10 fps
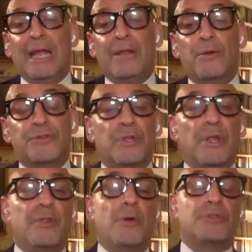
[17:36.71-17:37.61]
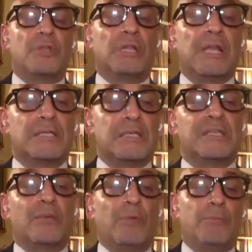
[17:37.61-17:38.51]
And those are the
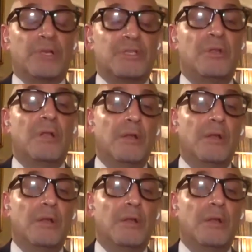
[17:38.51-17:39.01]
lessons that we must